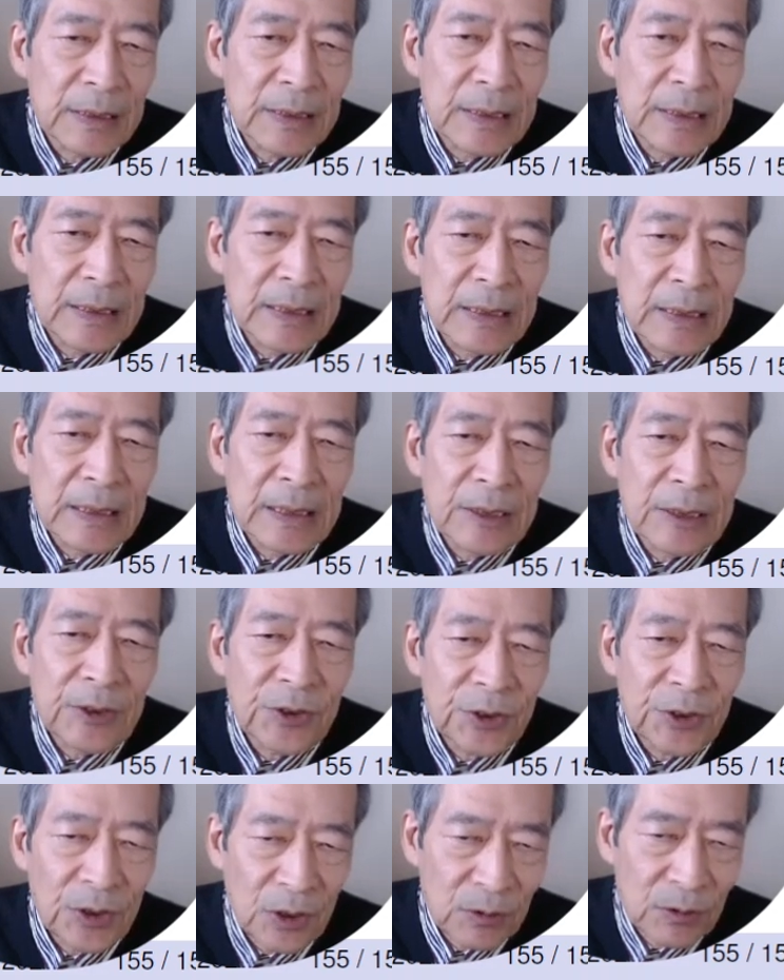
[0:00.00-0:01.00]

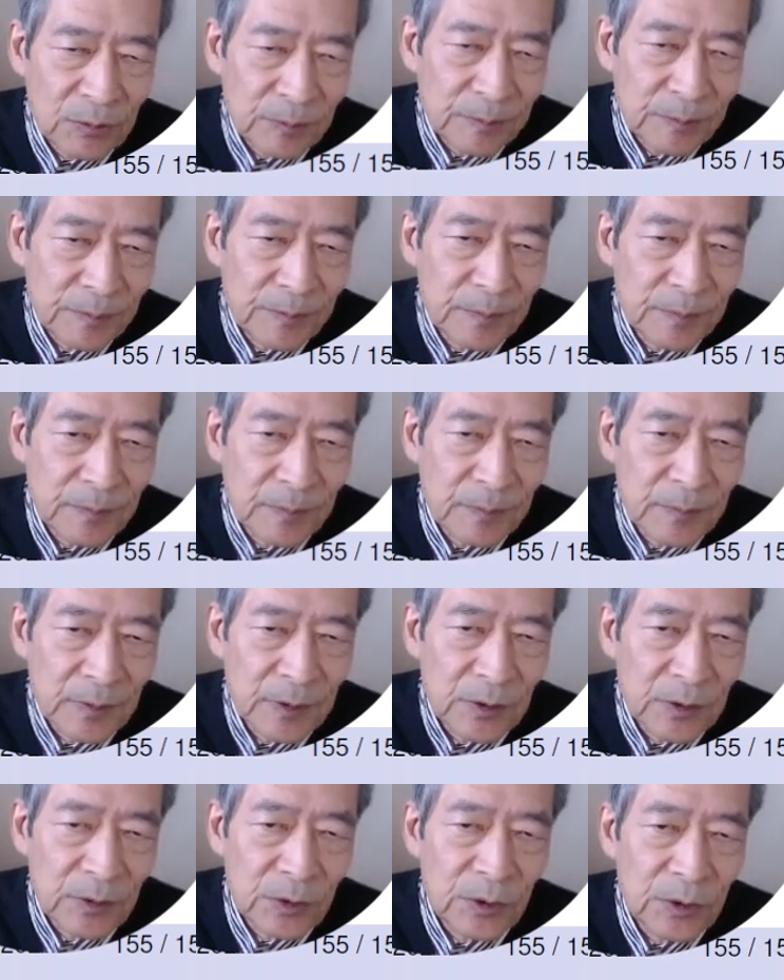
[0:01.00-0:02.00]
shown
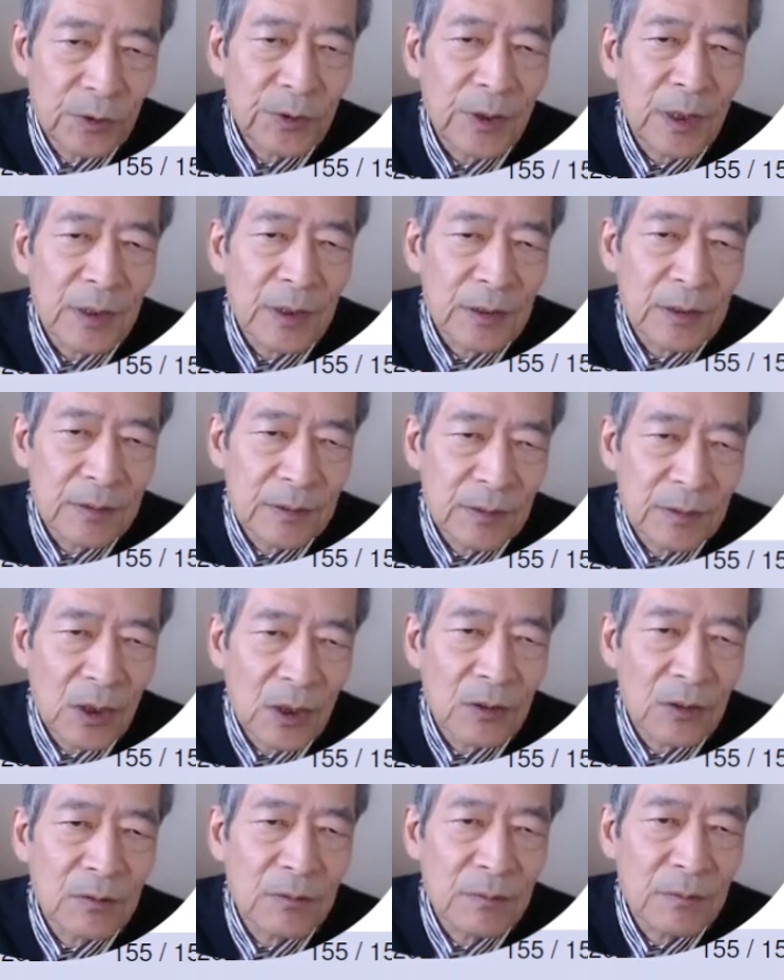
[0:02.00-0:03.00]
using
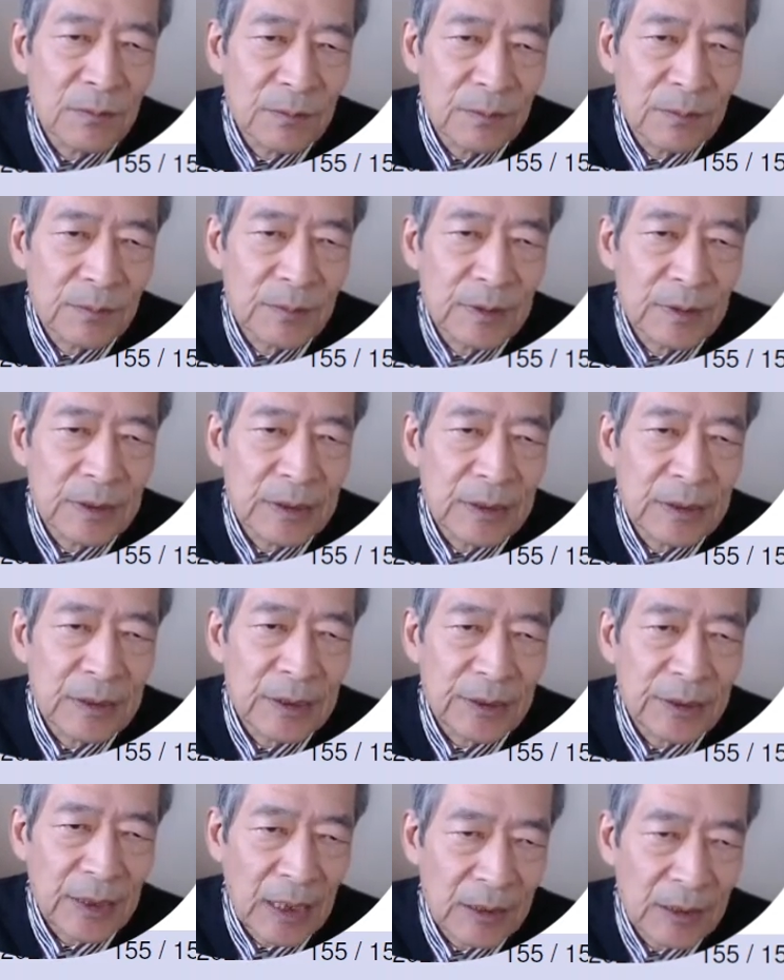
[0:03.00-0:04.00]
known
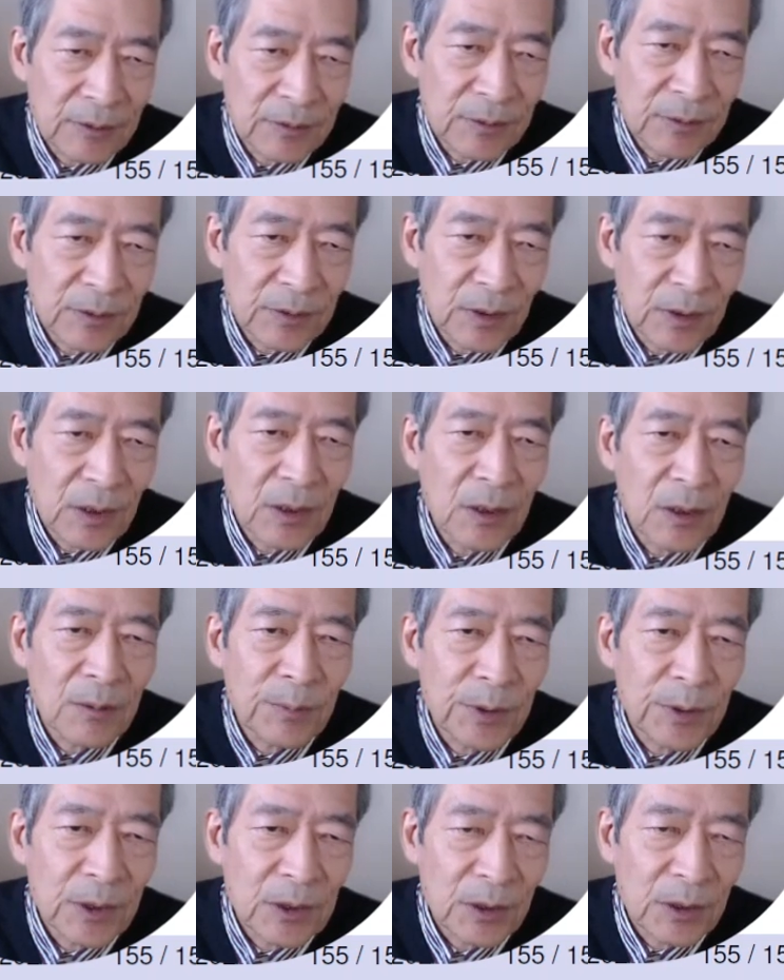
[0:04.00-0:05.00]
result of
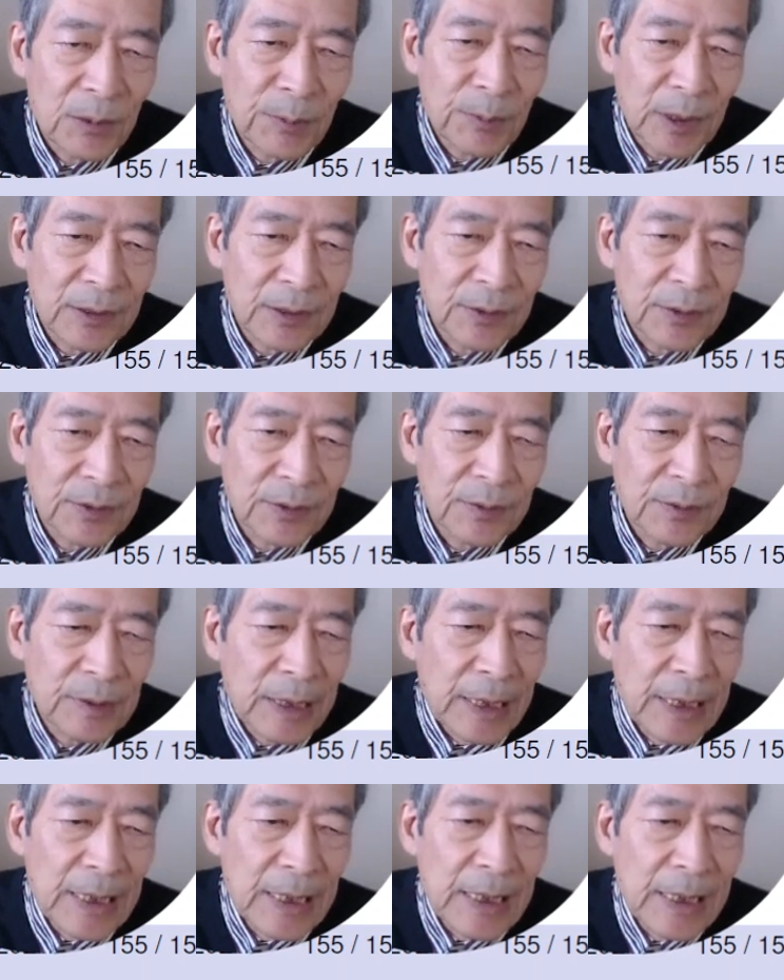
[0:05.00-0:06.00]
equivalence.
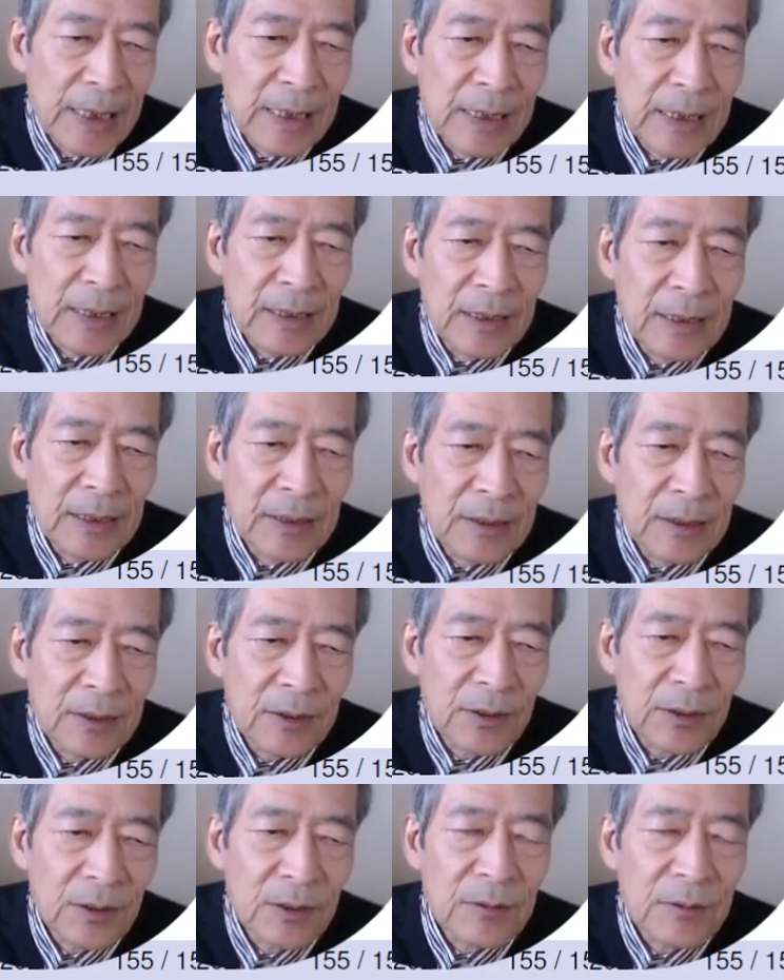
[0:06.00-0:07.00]

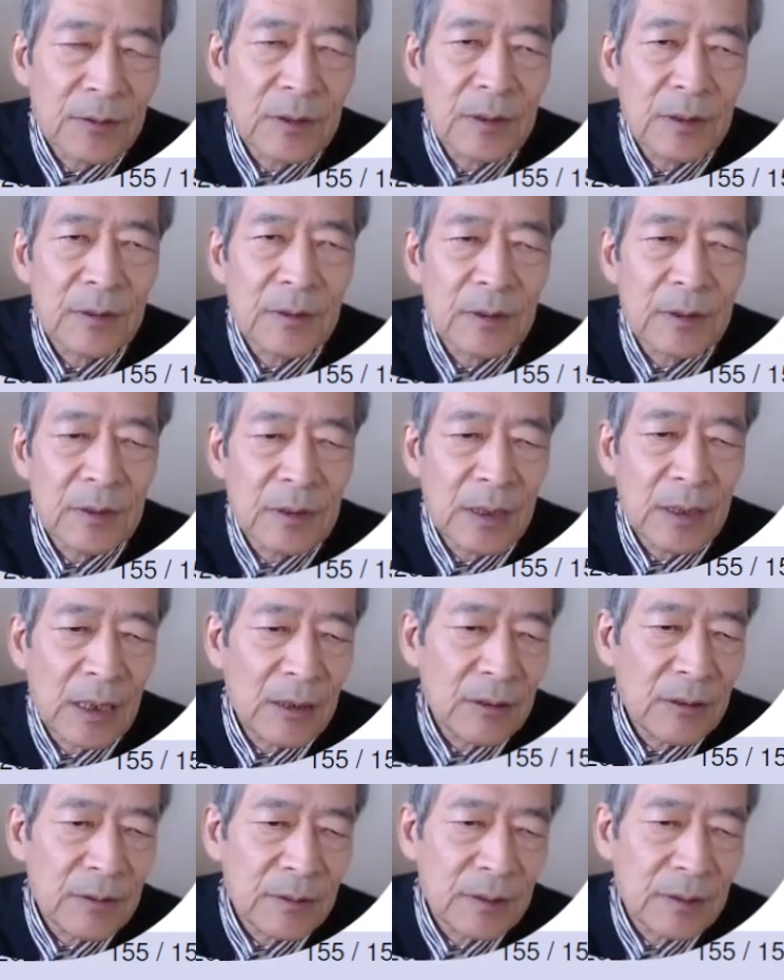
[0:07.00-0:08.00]
So now
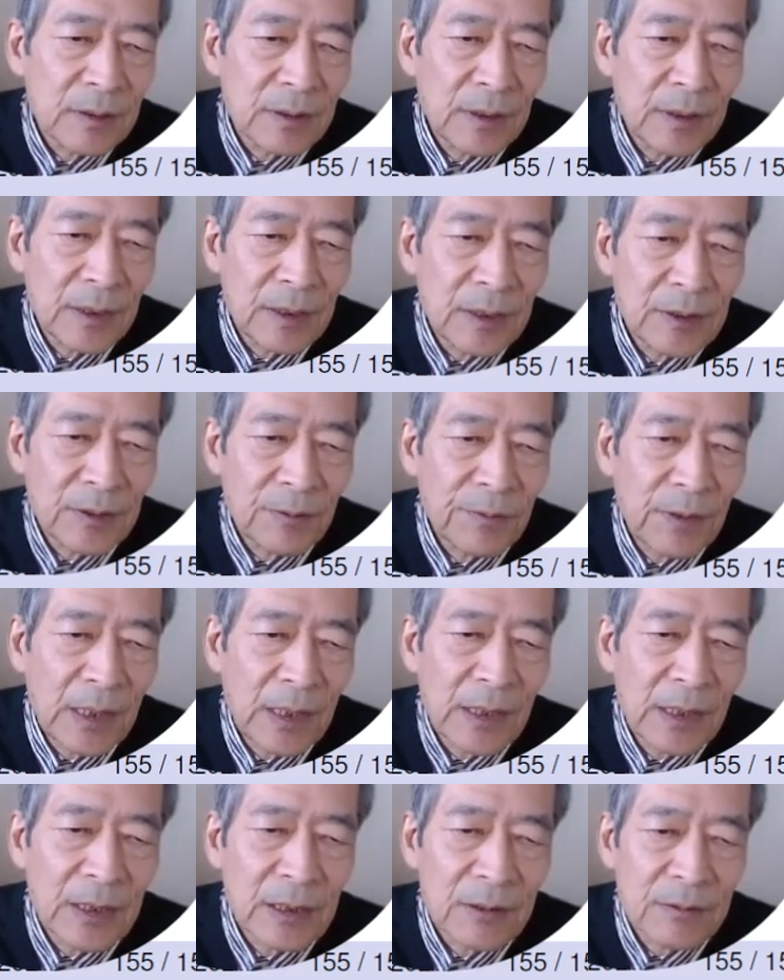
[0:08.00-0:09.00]
here is a
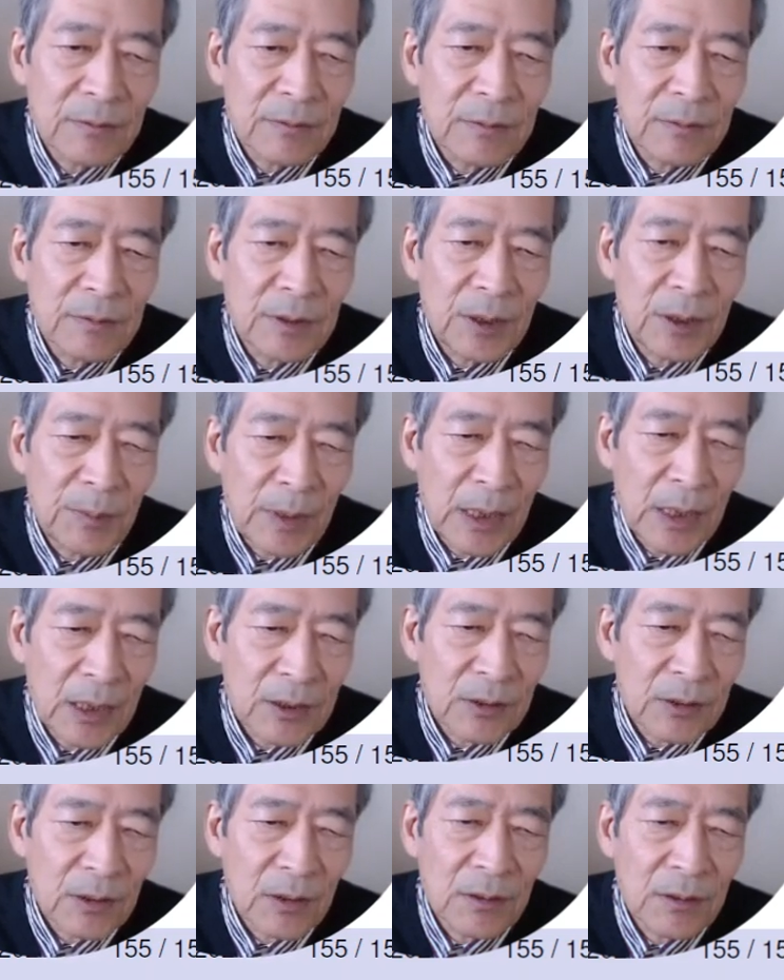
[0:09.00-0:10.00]
final remark
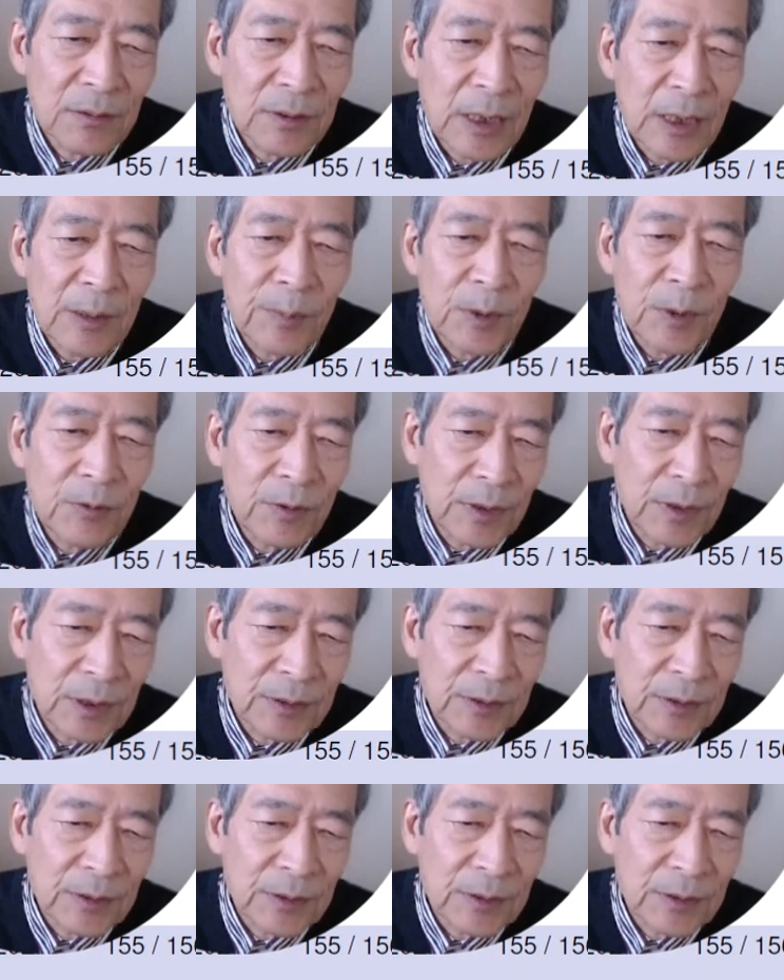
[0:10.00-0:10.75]
on type inference.